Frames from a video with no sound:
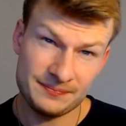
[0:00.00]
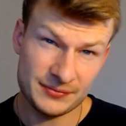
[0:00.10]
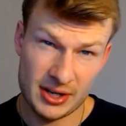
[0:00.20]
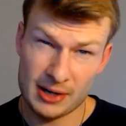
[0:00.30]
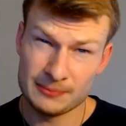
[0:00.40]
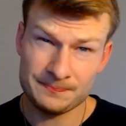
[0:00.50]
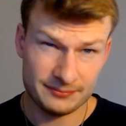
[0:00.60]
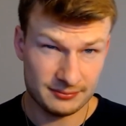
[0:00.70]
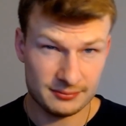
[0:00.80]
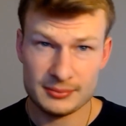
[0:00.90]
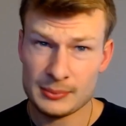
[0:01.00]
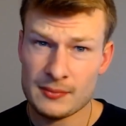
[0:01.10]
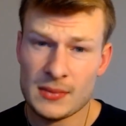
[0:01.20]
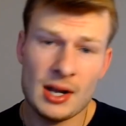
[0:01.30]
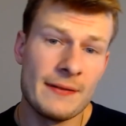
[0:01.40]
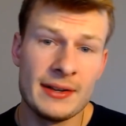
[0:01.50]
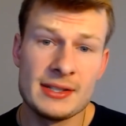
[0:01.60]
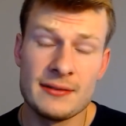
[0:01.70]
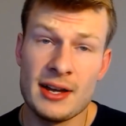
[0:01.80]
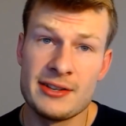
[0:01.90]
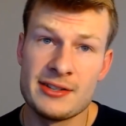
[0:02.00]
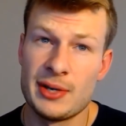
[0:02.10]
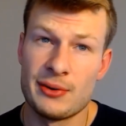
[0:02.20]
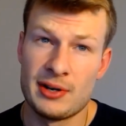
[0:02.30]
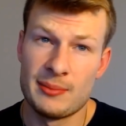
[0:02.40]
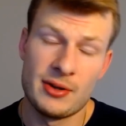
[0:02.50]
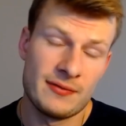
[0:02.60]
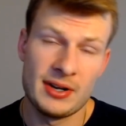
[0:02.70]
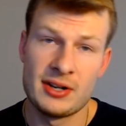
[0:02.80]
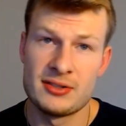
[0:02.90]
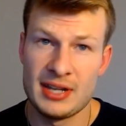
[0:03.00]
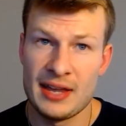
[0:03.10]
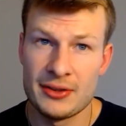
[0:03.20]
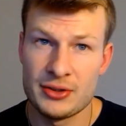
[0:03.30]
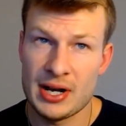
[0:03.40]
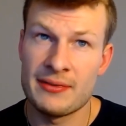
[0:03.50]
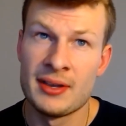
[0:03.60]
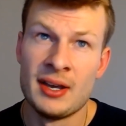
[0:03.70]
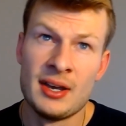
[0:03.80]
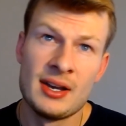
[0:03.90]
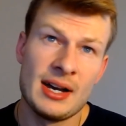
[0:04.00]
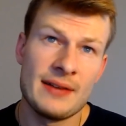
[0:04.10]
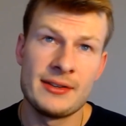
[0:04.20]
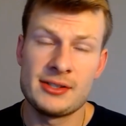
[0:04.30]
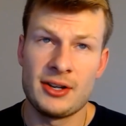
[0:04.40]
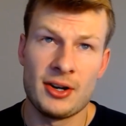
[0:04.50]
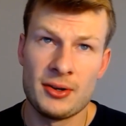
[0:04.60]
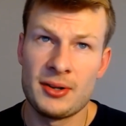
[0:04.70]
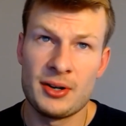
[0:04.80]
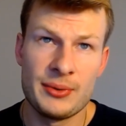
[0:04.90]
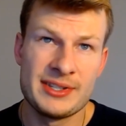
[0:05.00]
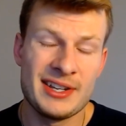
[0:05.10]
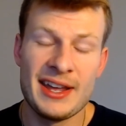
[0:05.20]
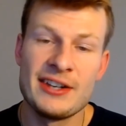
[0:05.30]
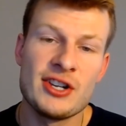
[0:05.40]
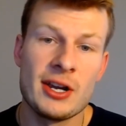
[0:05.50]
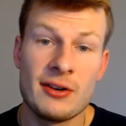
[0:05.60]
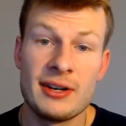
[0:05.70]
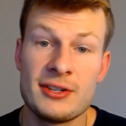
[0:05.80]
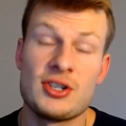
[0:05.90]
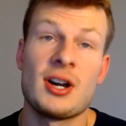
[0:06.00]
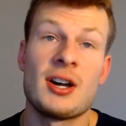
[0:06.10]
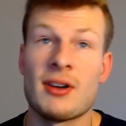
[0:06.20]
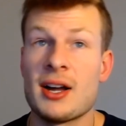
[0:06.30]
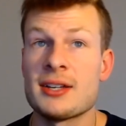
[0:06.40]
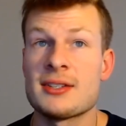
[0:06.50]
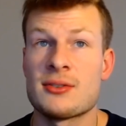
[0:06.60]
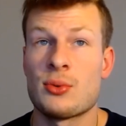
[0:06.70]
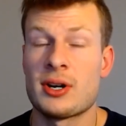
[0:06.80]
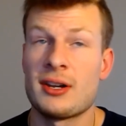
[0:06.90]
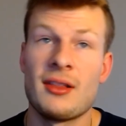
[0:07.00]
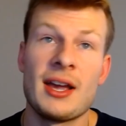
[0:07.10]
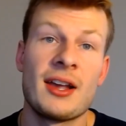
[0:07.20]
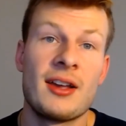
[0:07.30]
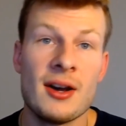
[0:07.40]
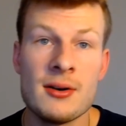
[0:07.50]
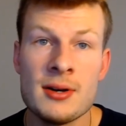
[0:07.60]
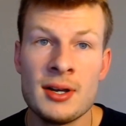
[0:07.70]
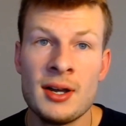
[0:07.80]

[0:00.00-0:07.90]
So offensive line is a big one in both free agency and the draft. Obviously, earlier we said A.J. Green and John Ross were going to let go.